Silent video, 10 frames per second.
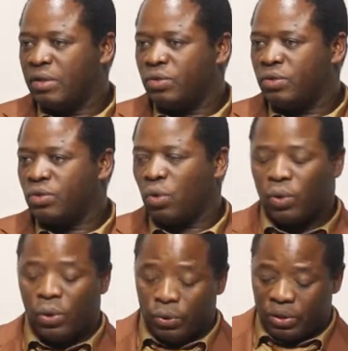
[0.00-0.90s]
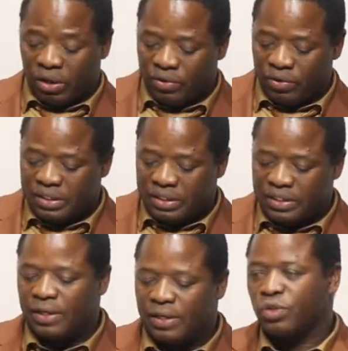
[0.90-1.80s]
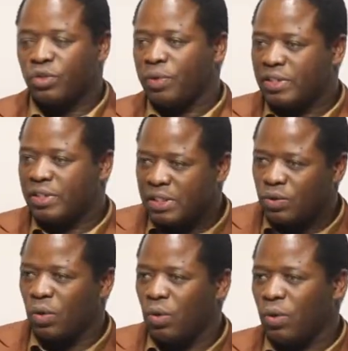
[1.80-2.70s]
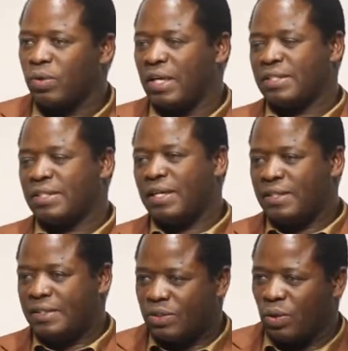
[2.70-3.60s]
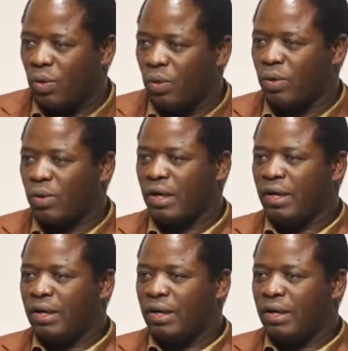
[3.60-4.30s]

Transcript: So we're going to give you the details. It will be 6 o'clock Thursday, 6 o'clock